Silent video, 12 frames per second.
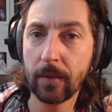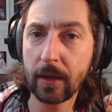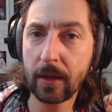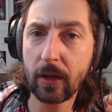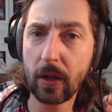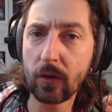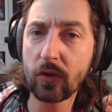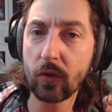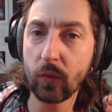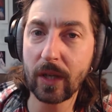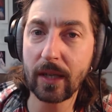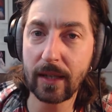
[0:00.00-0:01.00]
And the closer
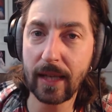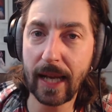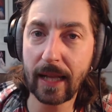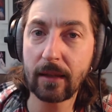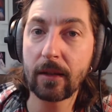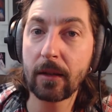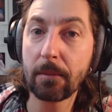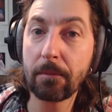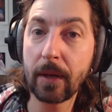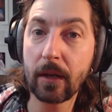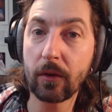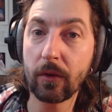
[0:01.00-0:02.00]
we can get, the
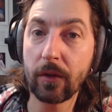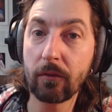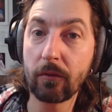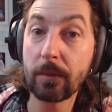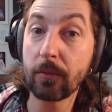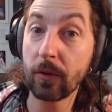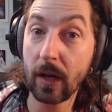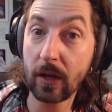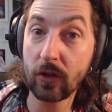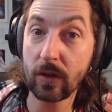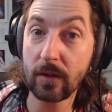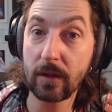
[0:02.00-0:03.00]
bigger the
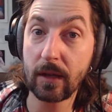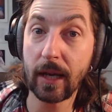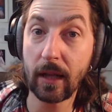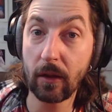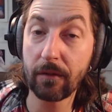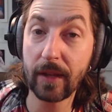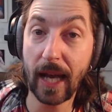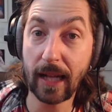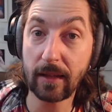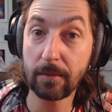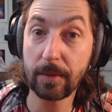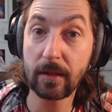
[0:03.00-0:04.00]
reproduction scale of
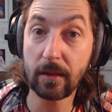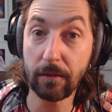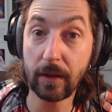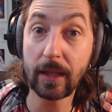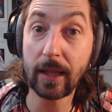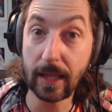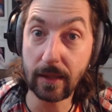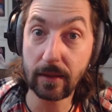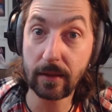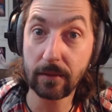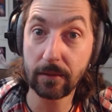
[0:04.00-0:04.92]
that specific lens.